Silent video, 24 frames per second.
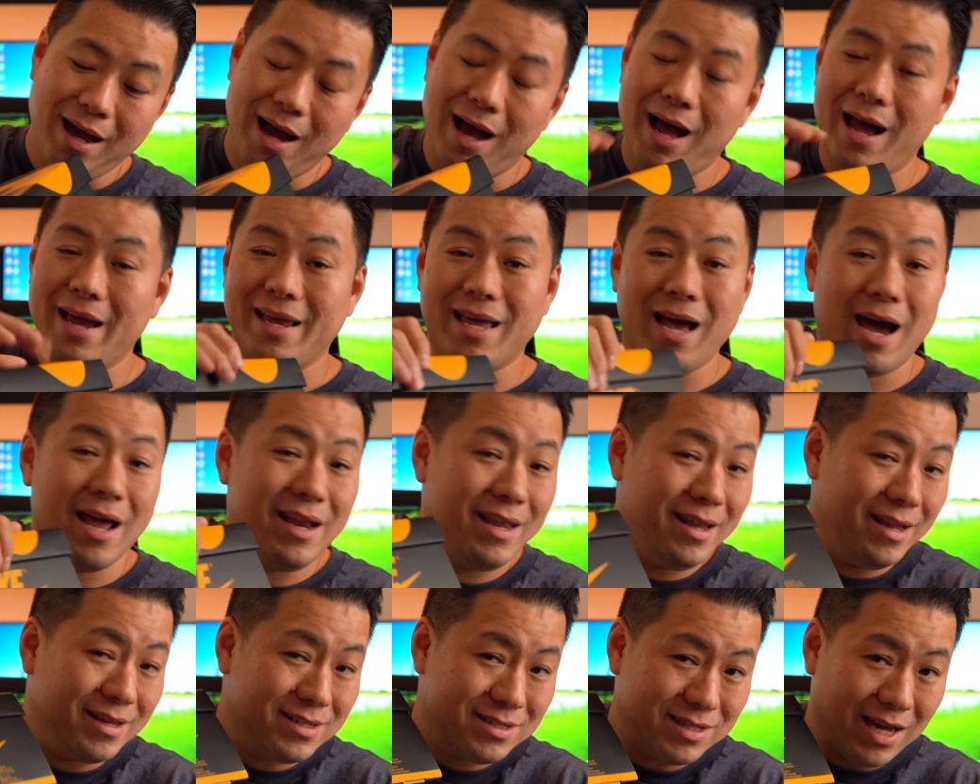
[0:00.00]
I got
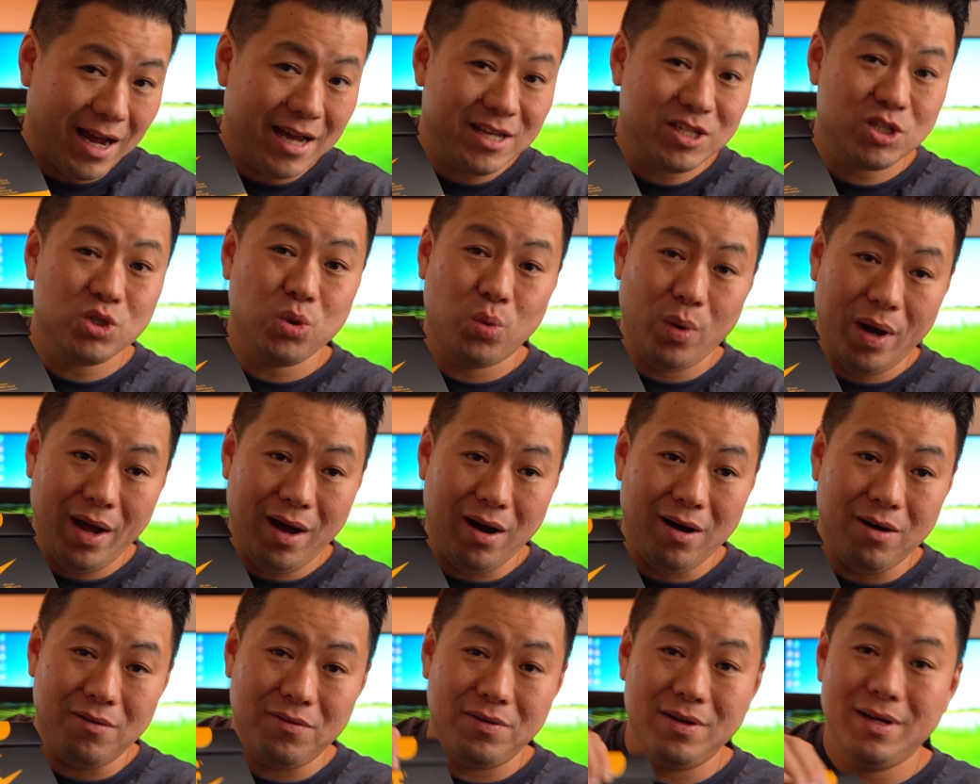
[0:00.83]
in a size
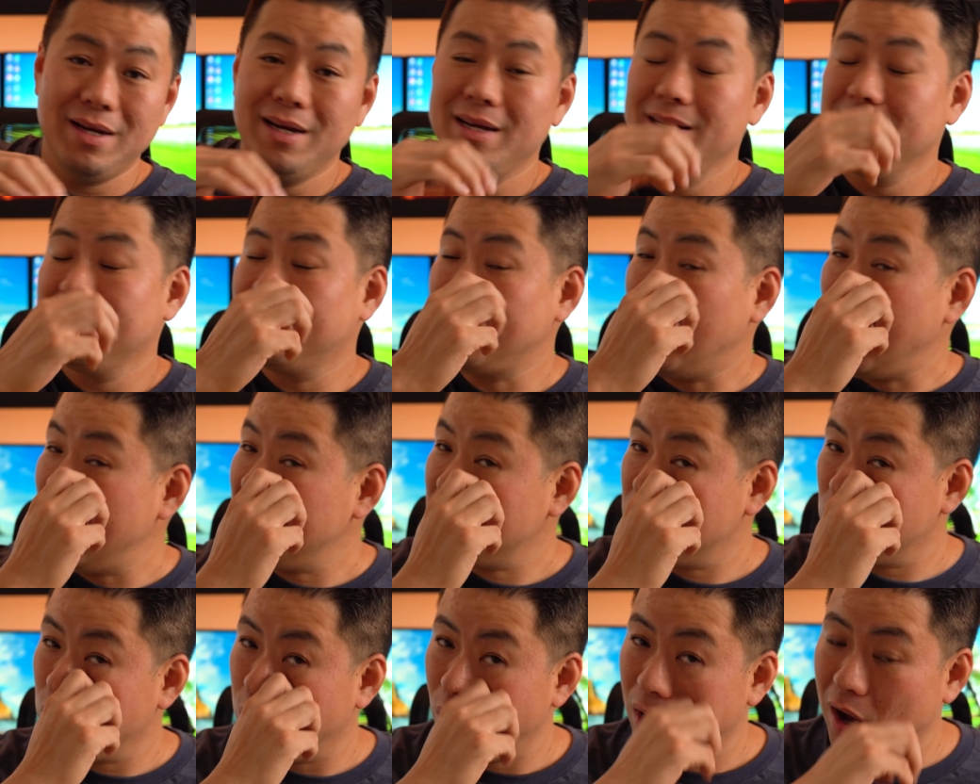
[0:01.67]
12. Size
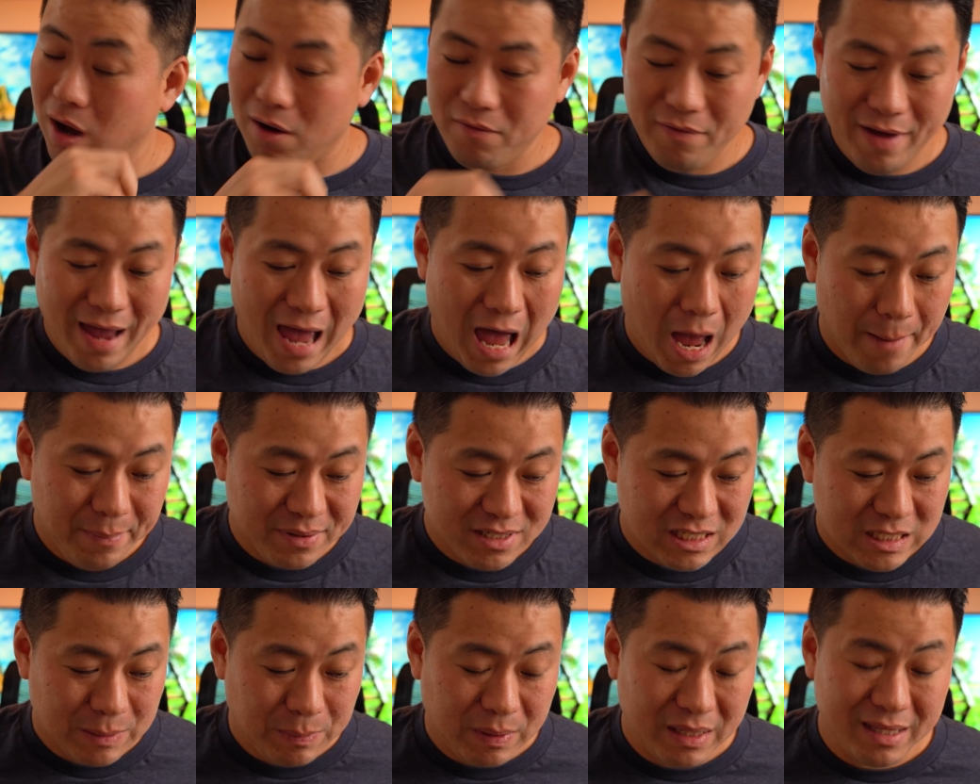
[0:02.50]
12
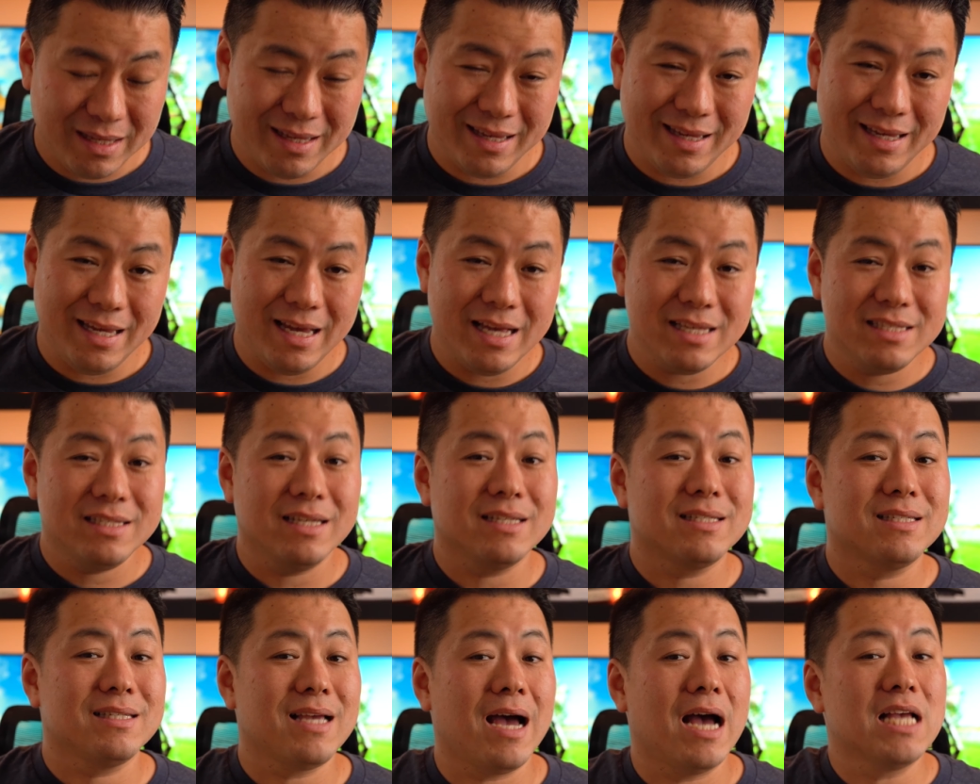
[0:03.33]
happens to be the
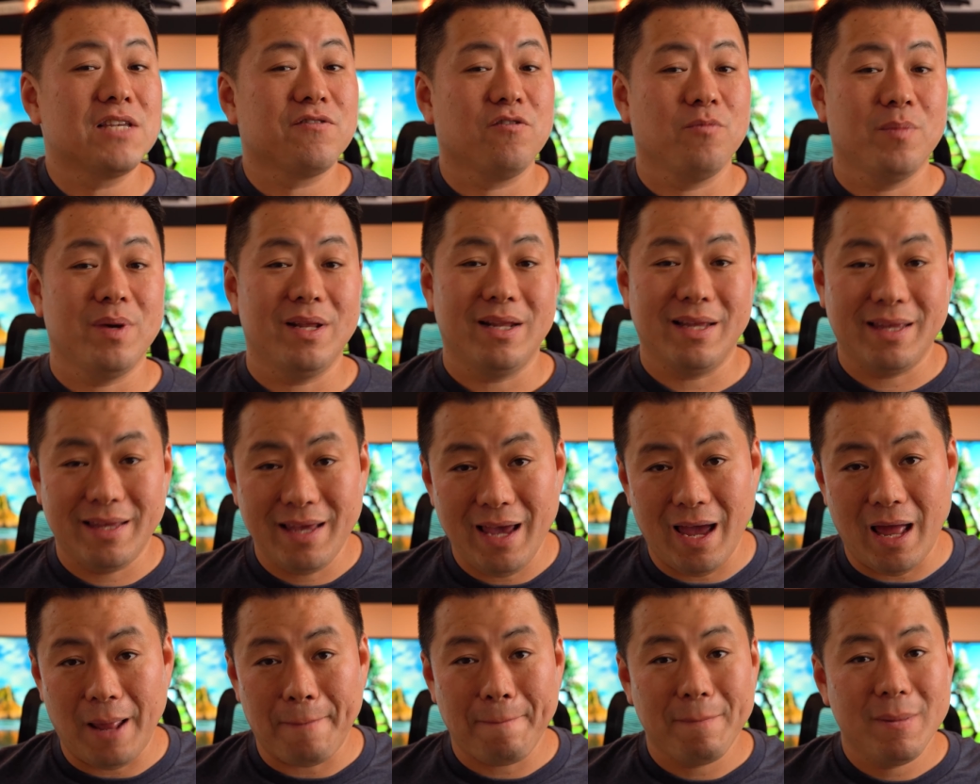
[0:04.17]
easiest size for me to
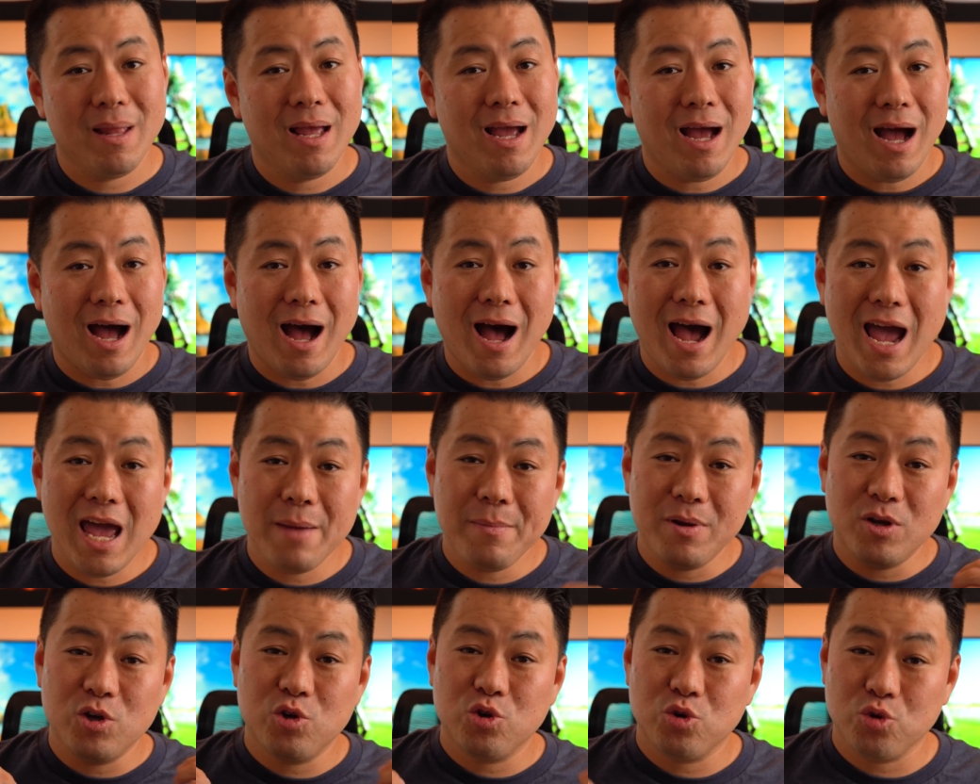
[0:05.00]
get. I am
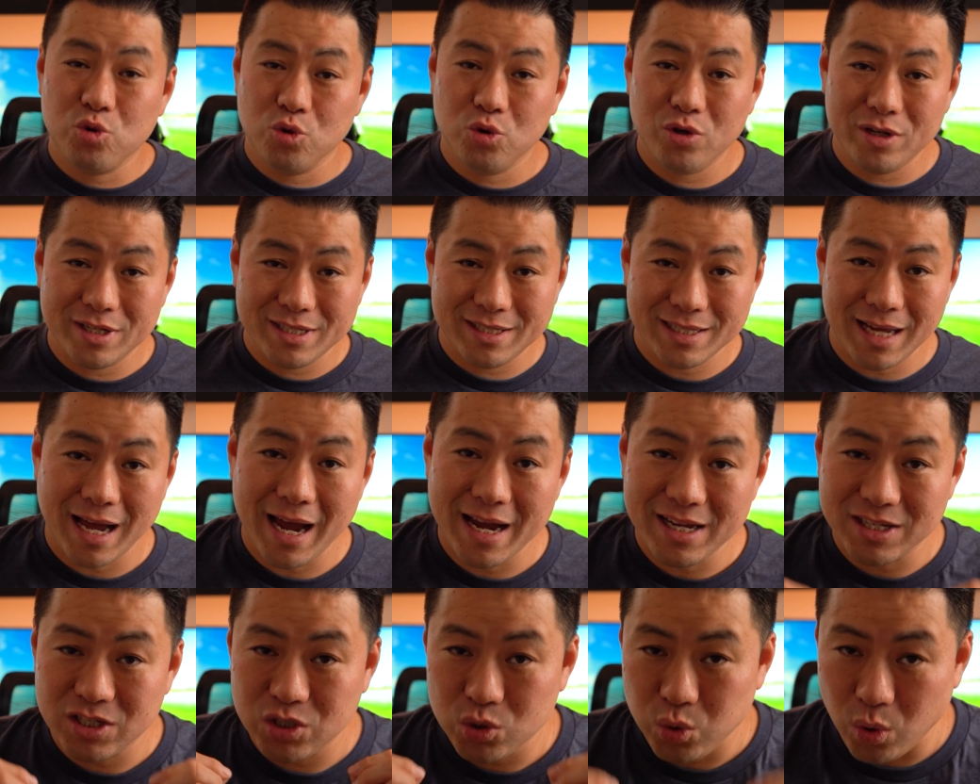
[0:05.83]
a true to
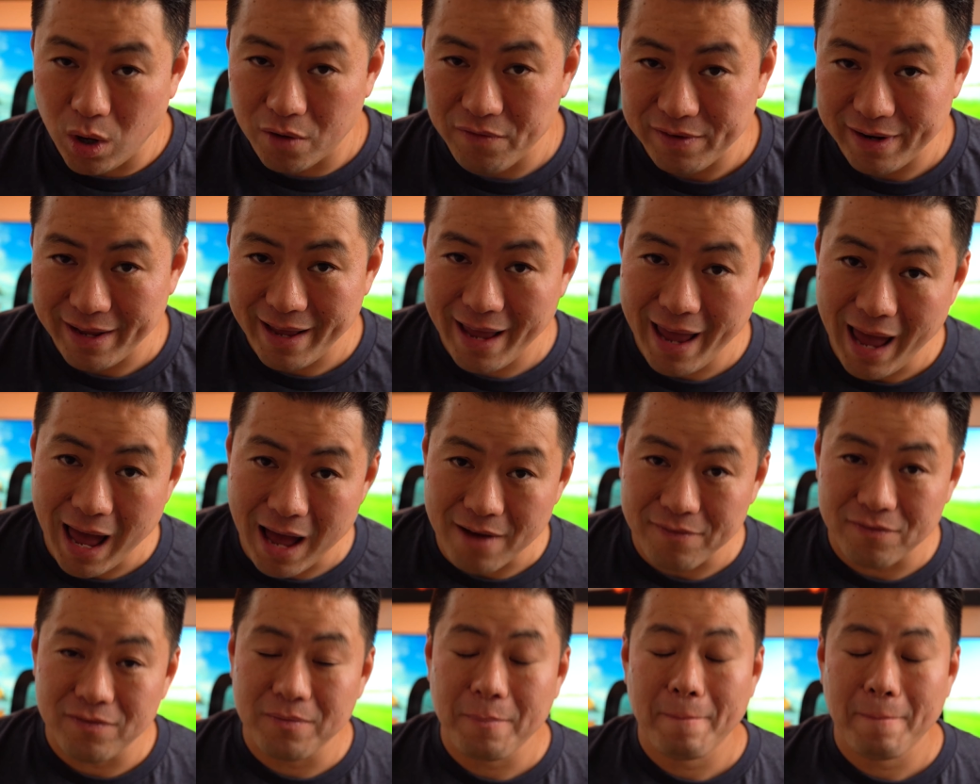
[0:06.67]
size 12.5.